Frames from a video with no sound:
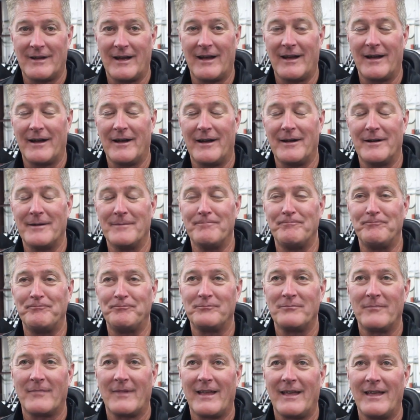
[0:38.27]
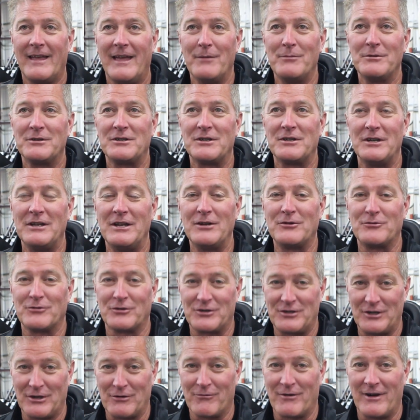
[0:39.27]
Um, it was an
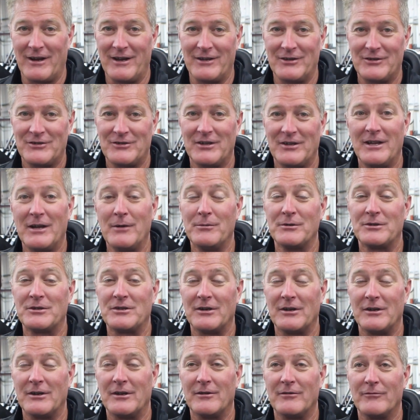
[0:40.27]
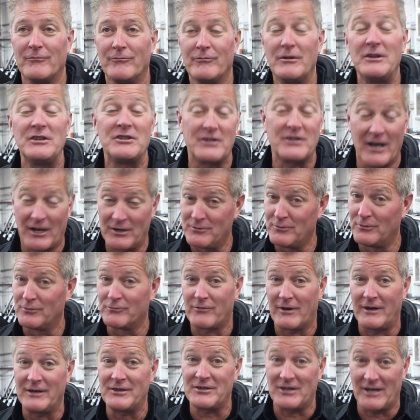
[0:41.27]
interesting race. It was a rescheduled
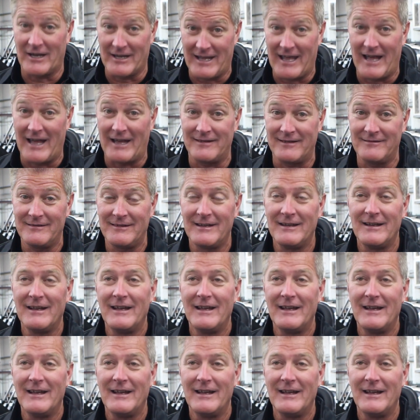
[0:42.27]
race again.